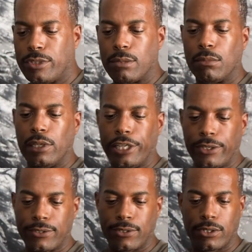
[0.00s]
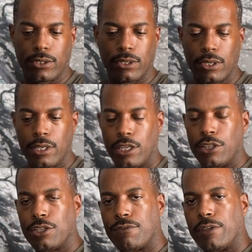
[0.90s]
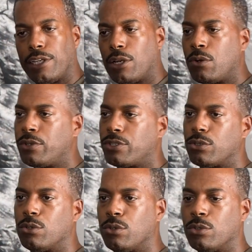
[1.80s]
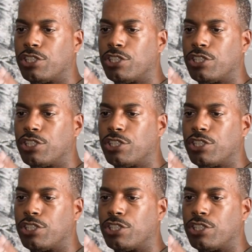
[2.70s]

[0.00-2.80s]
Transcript: some links in this video to